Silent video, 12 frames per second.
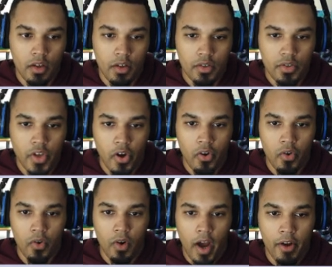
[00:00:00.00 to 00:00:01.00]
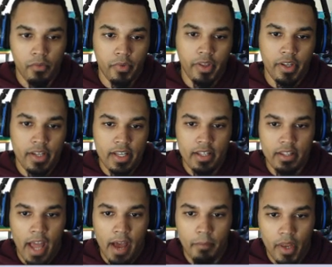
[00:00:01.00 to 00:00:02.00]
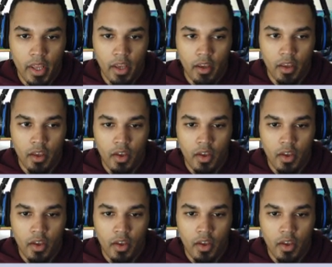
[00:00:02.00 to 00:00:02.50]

So I don't really need that many.